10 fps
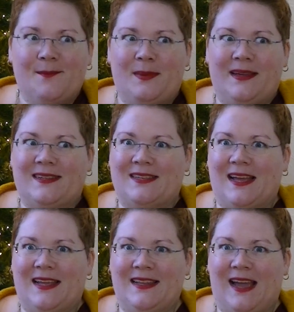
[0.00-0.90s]
because
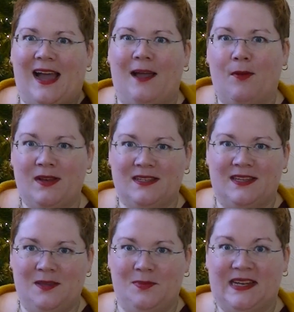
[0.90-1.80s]
I wanted to
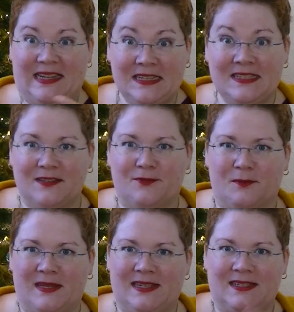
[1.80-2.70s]
keep it easy for
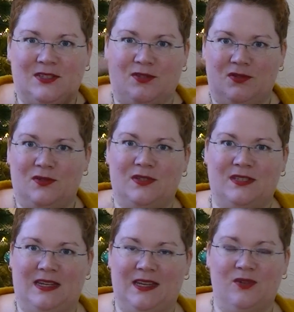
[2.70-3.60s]
me to
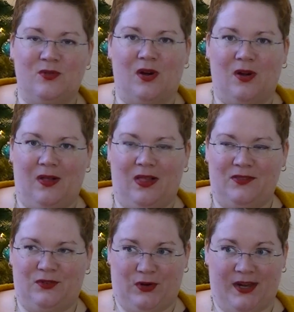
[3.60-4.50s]
see who all
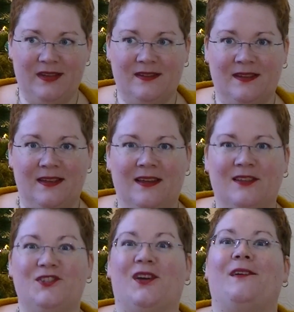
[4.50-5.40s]
joined.
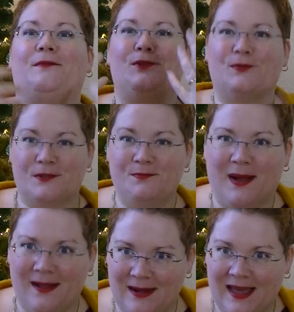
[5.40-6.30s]
So I will
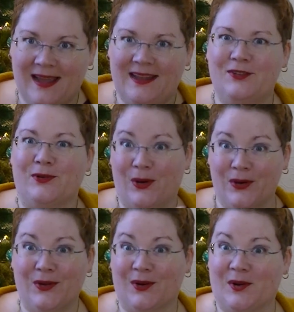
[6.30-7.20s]
reply to
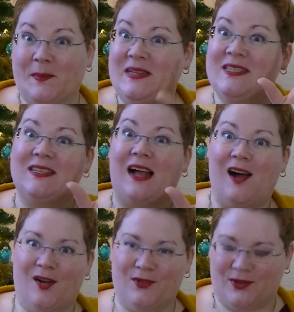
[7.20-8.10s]
all your comments
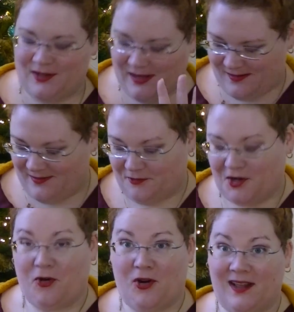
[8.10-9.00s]
after
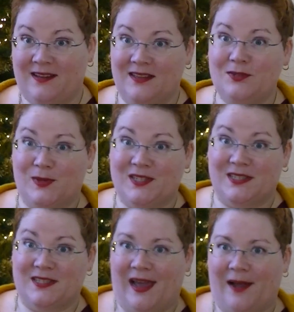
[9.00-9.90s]
recording this, which
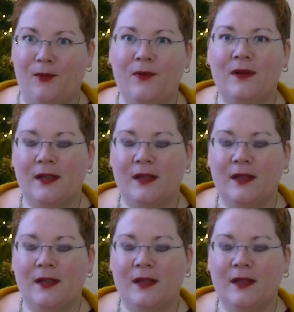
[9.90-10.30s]
is now.